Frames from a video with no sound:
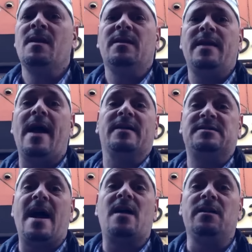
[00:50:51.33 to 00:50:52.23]
Yeah,
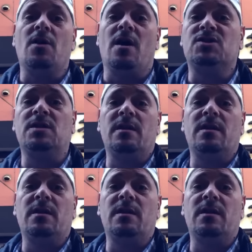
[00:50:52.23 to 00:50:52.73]
exactly, Nosh.